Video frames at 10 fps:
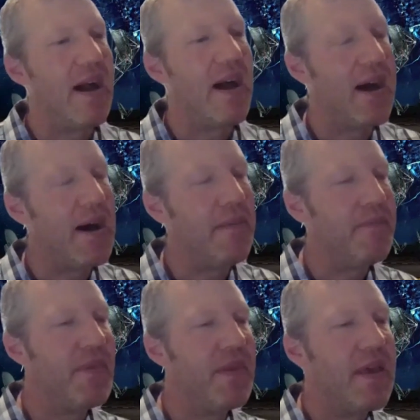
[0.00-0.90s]

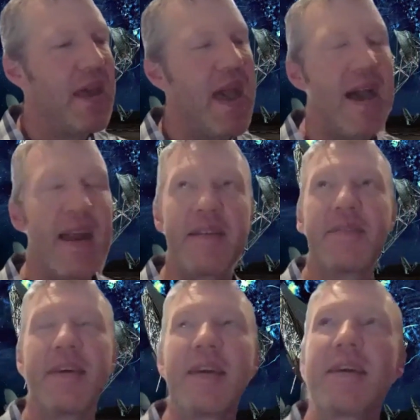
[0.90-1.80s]
And I
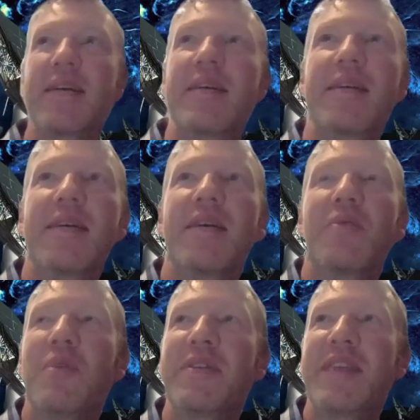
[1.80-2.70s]
think
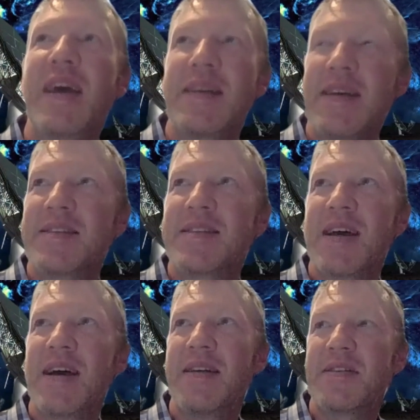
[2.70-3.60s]
what that has
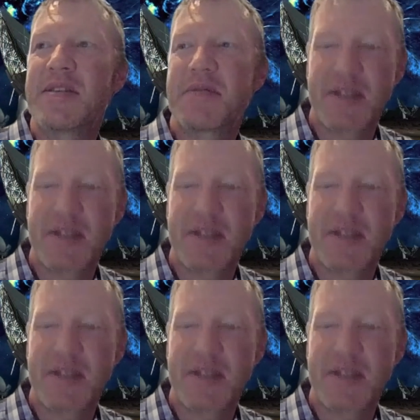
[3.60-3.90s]
done,